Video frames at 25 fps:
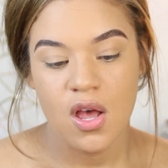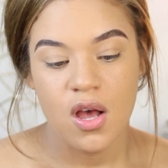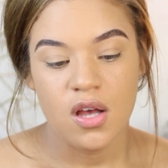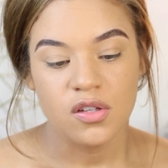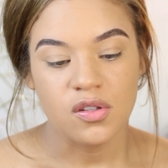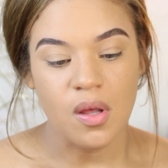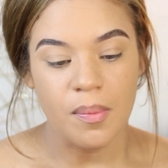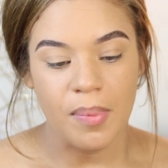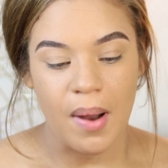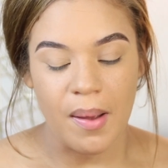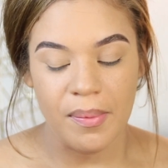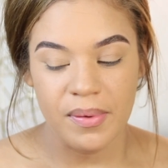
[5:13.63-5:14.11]

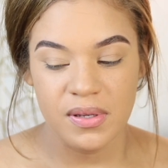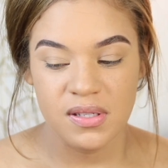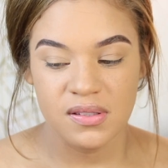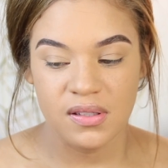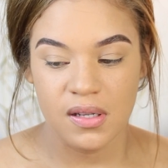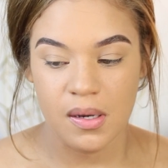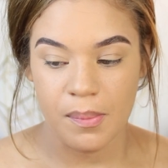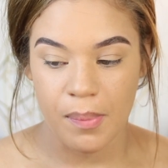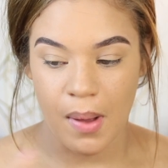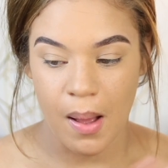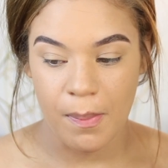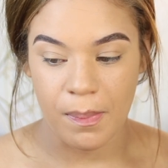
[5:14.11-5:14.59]
So I'm probably just
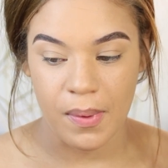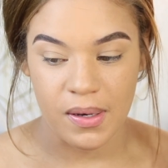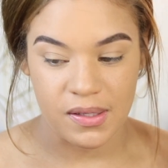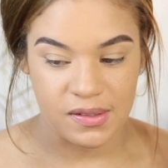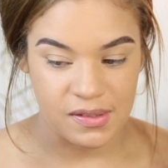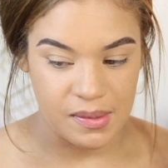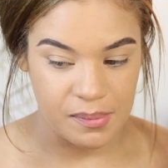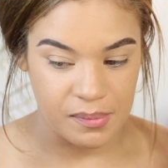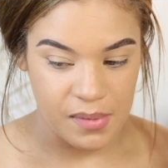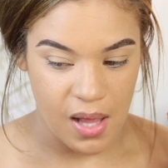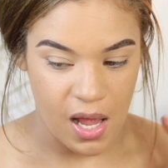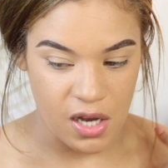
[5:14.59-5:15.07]
going to pop on
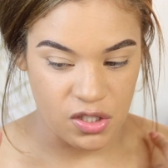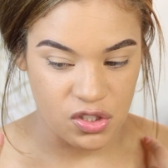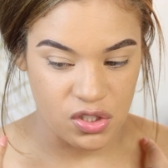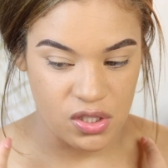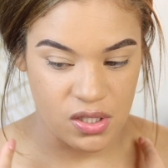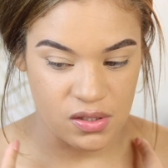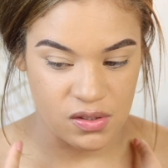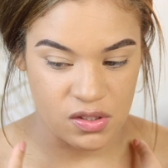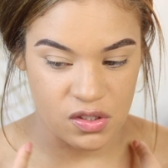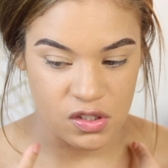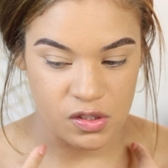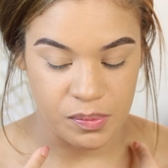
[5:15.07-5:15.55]
some
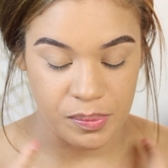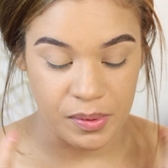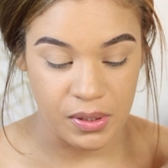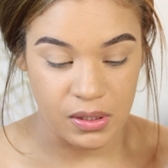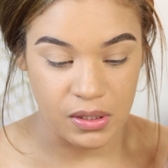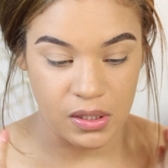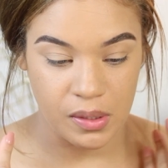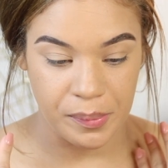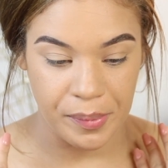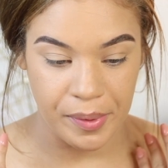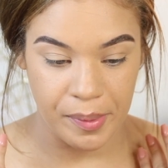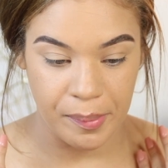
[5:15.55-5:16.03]
lashes and just put a
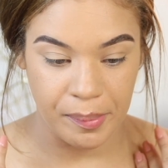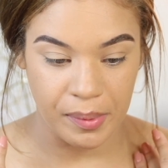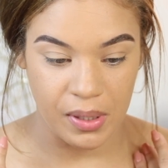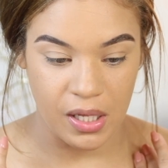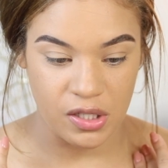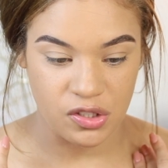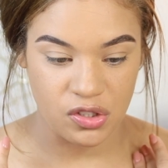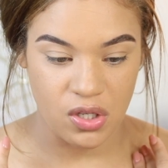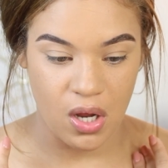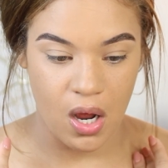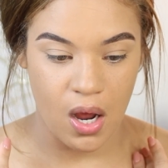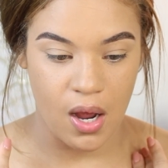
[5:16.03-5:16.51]
little bit of
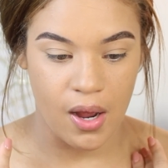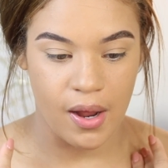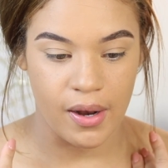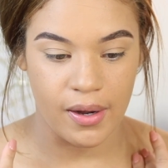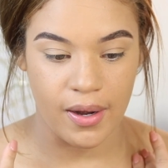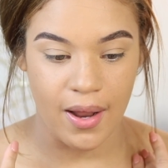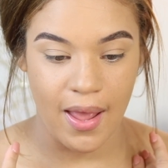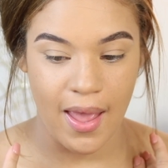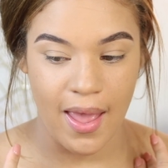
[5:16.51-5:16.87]
blush on.